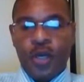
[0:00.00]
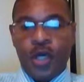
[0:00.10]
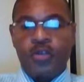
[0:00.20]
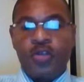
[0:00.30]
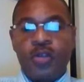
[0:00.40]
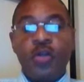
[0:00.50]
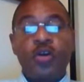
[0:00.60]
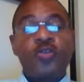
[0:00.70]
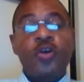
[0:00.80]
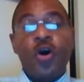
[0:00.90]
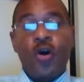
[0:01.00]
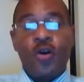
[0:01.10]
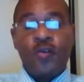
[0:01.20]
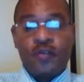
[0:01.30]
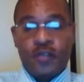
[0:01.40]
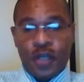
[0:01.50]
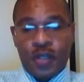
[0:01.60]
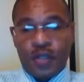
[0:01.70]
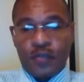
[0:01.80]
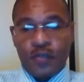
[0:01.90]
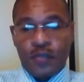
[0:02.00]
And to learn the art of selling.